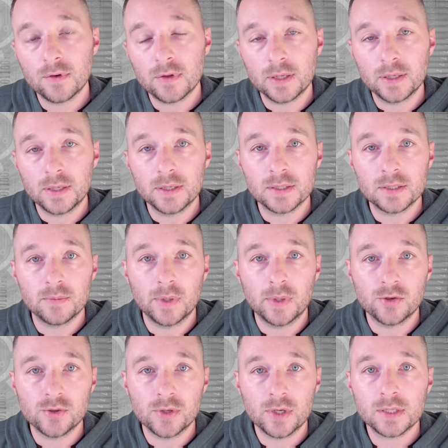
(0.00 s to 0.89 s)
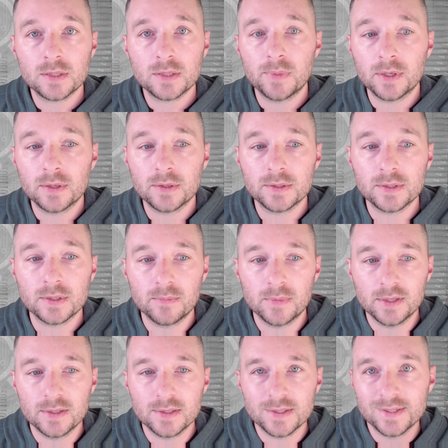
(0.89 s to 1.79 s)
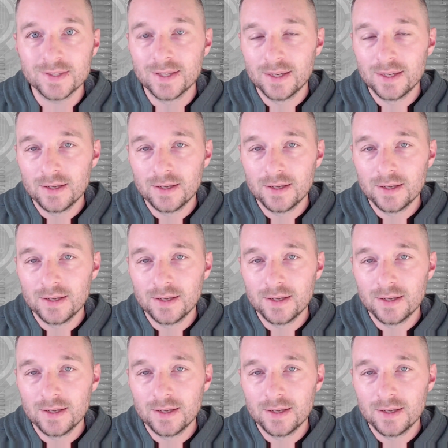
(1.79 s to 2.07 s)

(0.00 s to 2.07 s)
that needs to be addressed, because it means